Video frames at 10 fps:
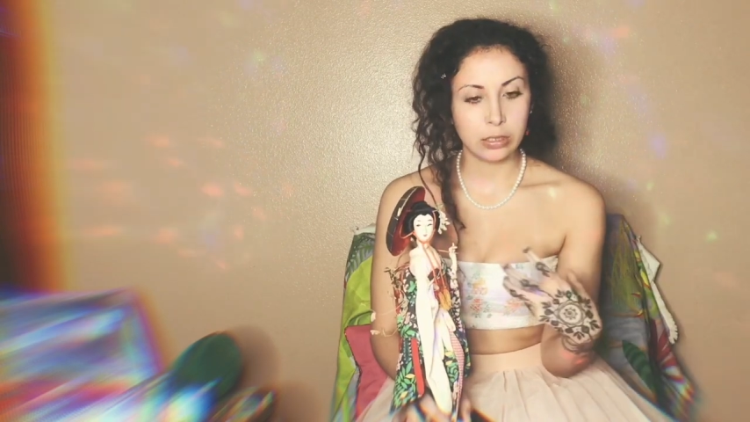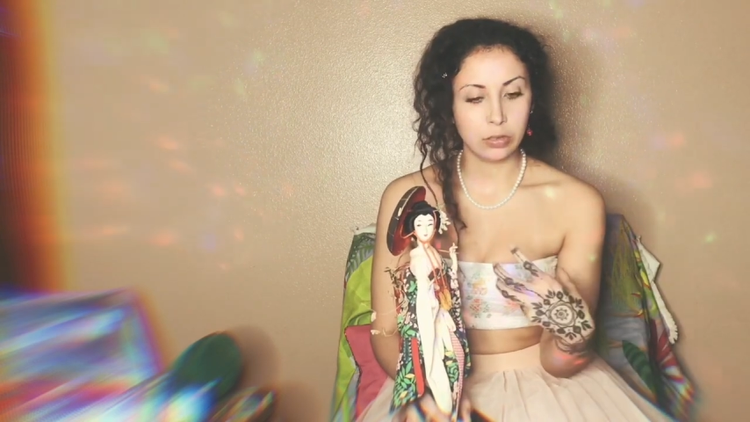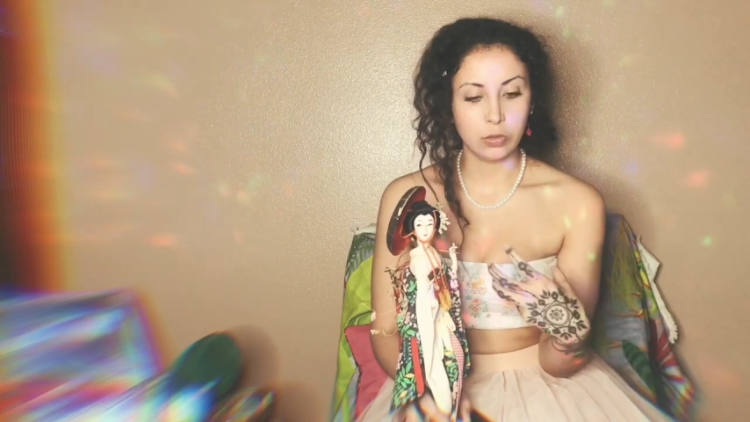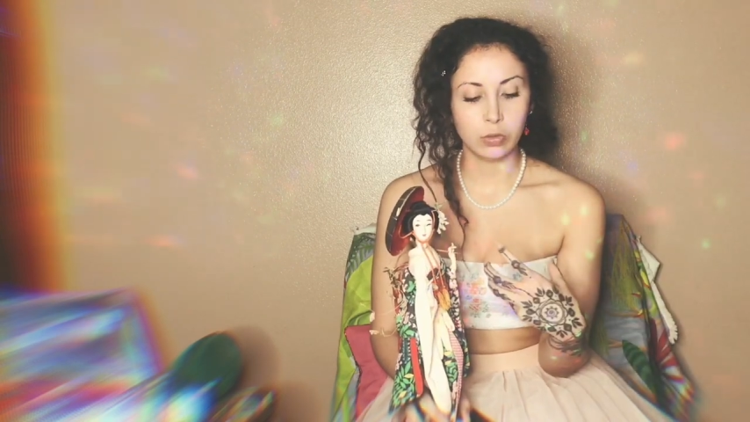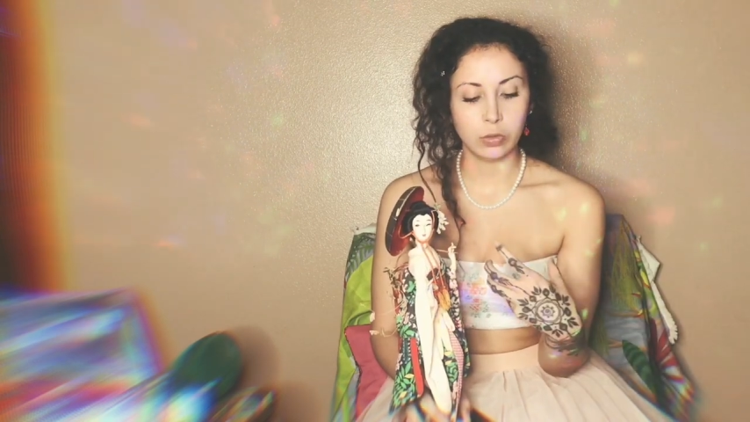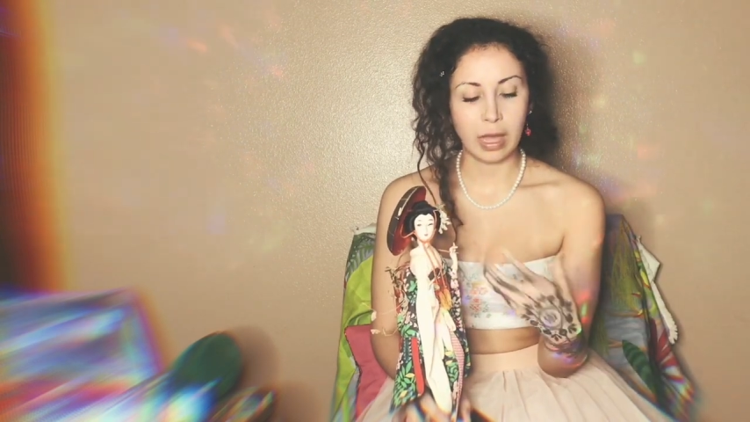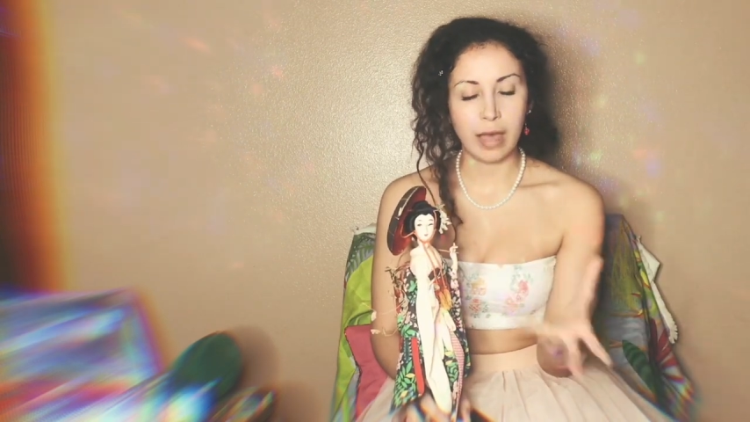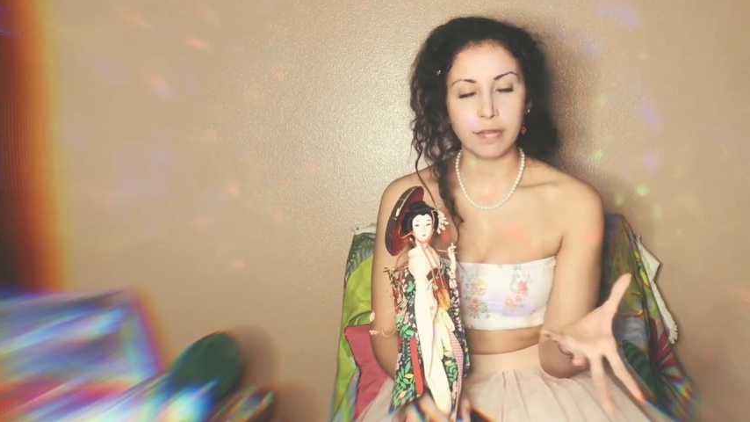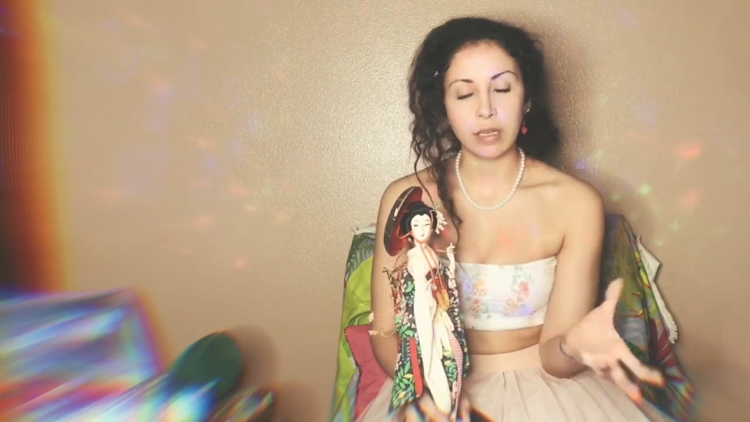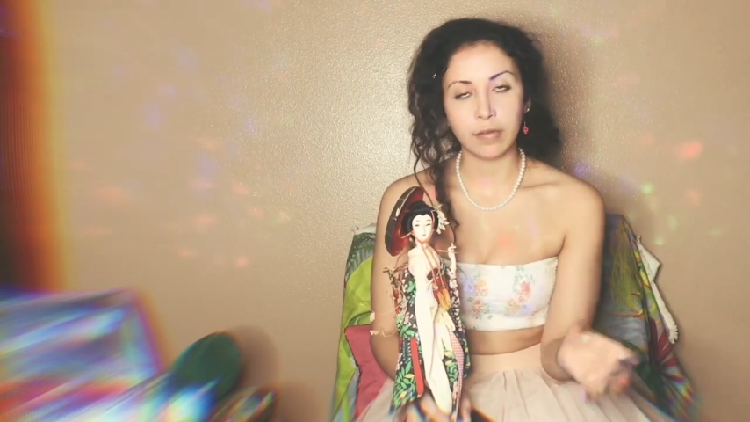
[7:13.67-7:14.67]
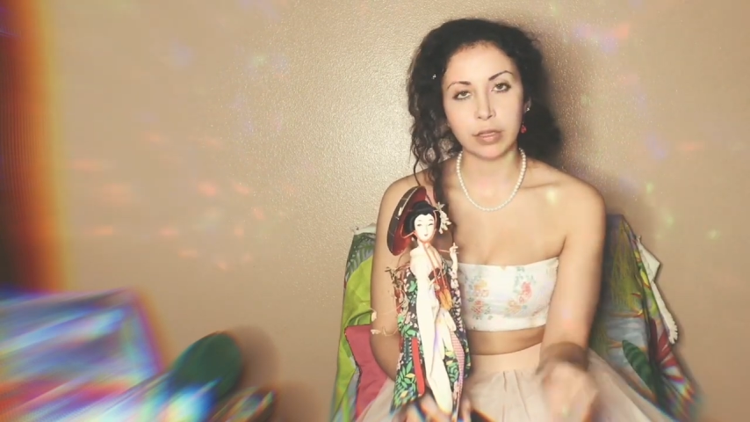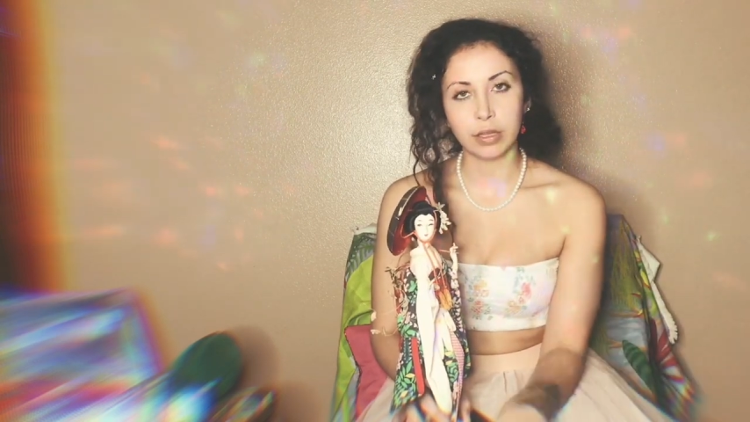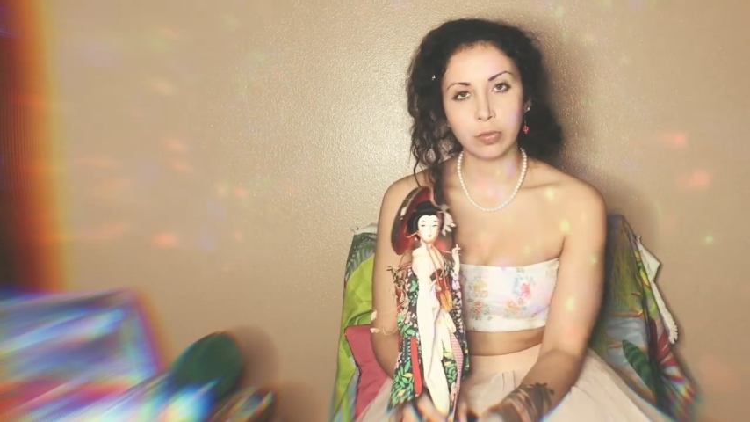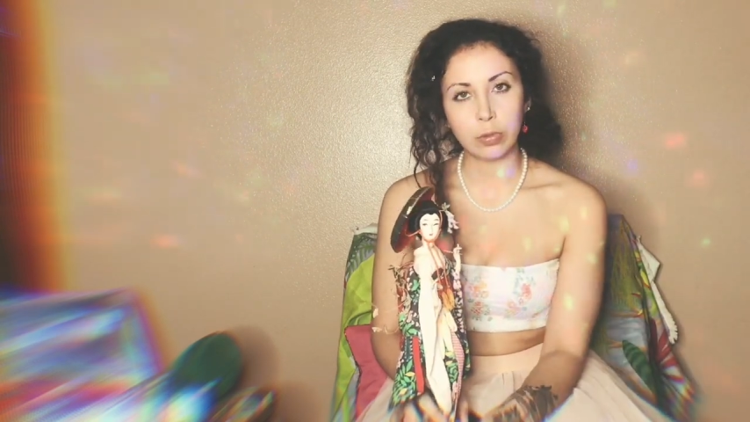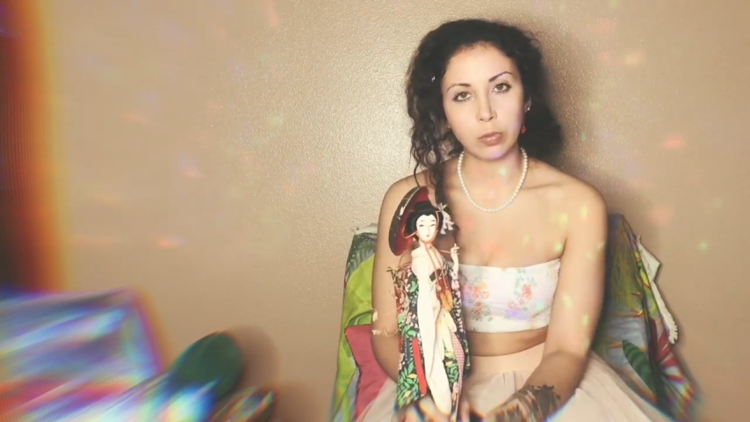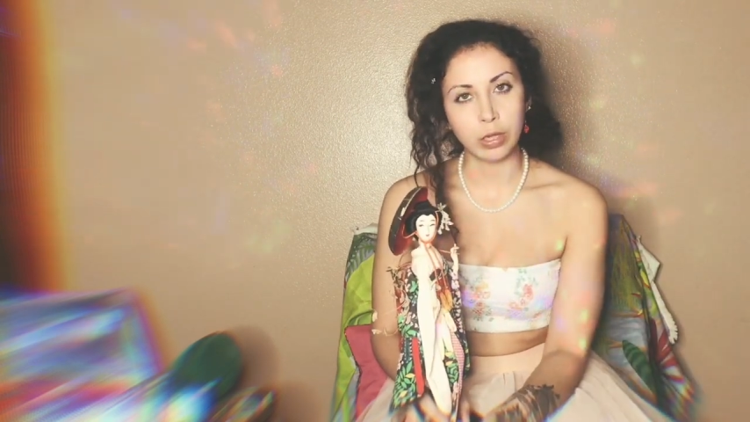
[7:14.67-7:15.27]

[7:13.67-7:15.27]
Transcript: to having everything we